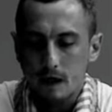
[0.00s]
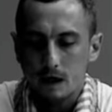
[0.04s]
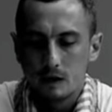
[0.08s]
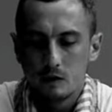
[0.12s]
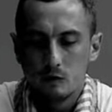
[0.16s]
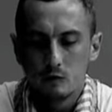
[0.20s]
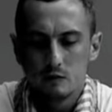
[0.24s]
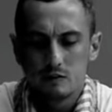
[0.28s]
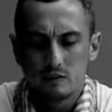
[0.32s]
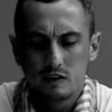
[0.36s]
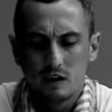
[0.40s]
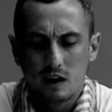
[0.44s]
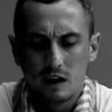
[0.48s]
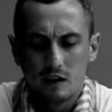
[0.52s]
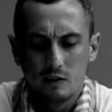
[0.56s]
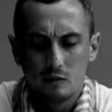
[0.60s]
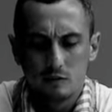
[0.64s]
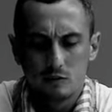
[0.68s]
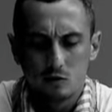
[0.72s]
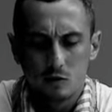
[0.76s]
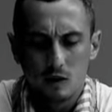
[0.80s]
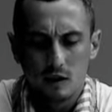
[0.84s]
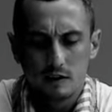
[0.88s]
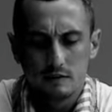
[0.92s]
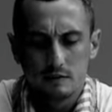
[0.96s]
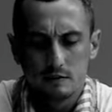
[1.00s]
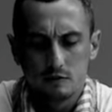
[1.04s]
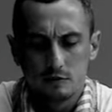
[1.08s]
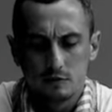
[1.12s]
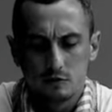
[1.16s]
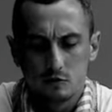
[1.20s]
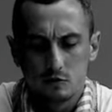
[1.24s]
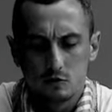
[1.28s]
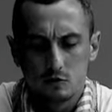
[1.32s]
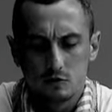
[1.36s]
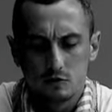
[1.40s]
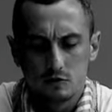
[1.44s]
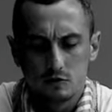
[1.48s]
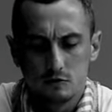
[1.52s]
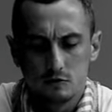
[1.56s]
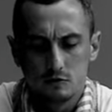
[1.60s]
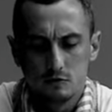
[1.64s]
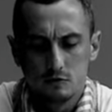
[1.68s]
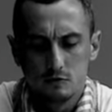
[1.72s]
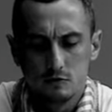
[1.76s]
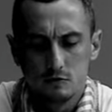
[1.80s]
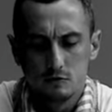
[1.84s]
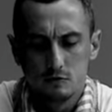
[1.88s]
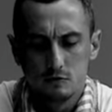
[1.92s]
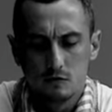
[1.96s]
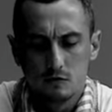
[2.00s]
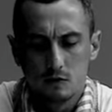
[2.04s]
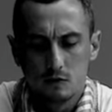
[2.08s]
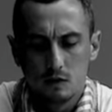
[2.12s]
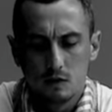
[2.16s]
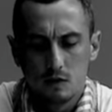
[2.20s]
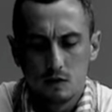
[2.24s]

it was quite difficult to,